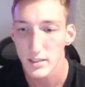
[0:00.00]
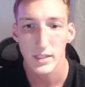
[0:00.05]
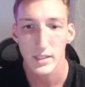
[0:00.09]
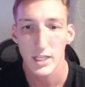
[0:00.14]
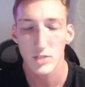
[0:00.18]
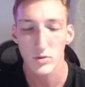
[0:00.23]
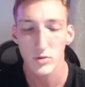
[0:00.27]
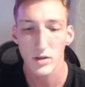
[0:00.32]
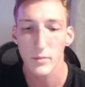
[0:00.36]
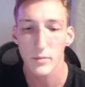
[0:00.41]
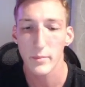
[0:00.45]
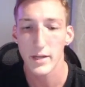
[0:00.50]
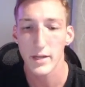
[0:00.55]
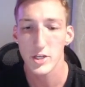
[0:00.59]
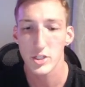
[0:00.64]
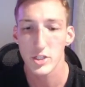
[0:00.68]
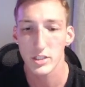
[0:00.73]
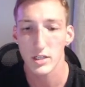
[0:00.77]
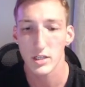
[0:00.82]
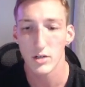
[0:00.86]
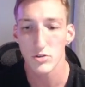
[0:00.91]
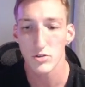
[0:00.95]
I just want to
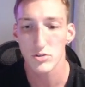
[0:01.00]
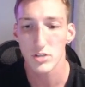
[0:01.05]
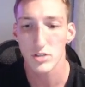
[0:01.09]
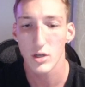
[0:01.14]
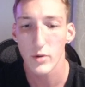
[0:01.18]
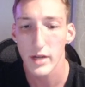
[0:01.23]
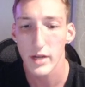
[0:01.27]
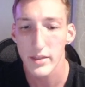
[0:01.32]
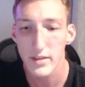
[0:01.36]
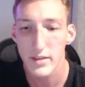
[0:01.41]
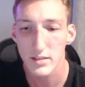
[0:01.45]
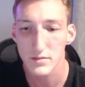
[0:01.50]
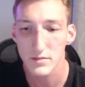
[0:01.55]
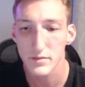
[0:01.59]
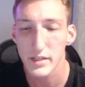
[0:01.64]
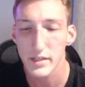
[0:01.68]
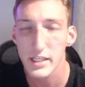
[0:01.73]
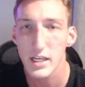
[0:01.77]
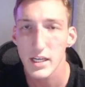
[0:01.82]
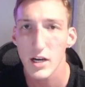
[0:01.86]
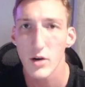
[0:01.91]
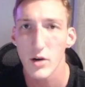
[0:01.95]
mention also in this
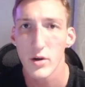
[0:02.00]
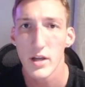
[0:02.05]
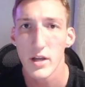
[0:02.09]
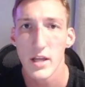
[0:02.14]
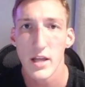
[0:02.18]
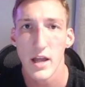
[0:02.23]
video